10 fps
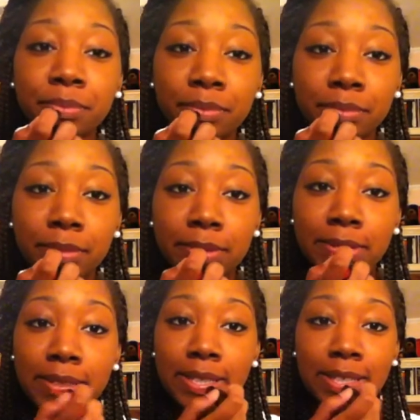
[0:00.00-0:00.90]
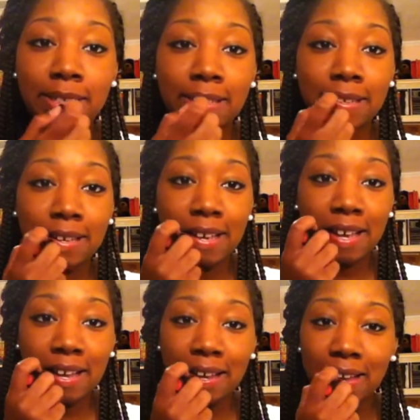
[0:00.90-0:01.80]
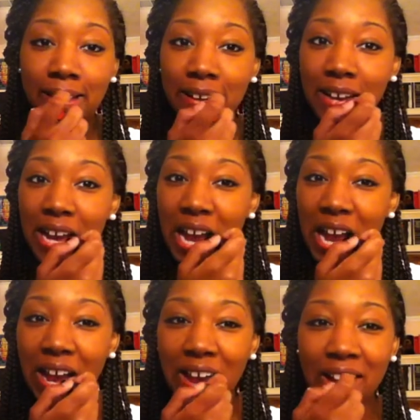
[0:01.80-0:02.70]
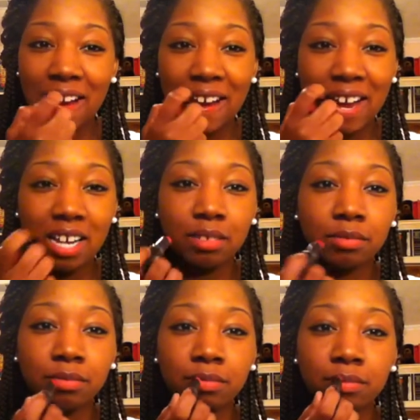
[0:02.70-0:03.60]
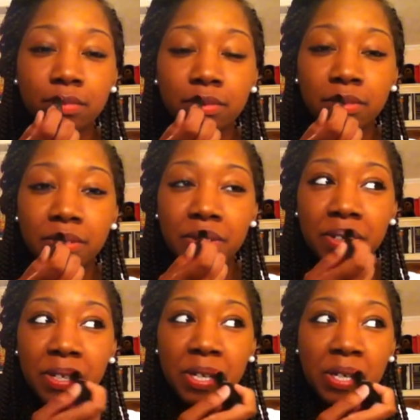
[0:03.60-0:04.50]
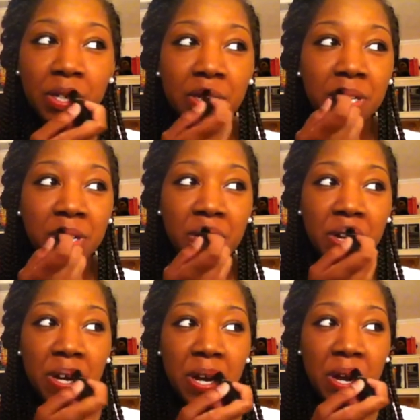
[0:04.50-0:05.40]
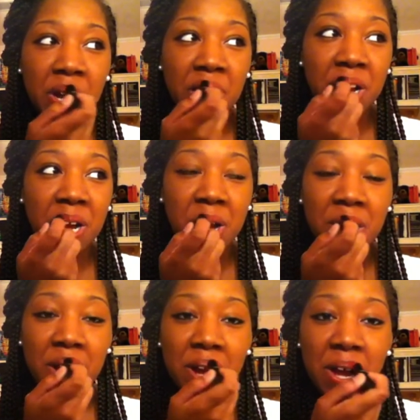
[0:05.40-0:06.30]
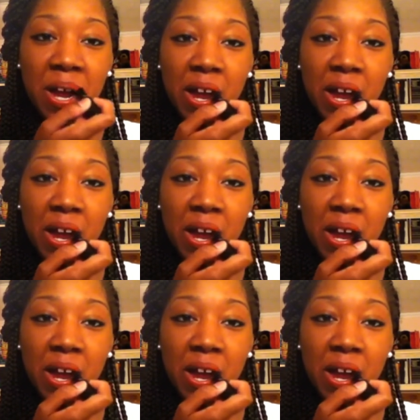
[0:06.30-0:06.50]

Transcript: No one is speaking in this clip.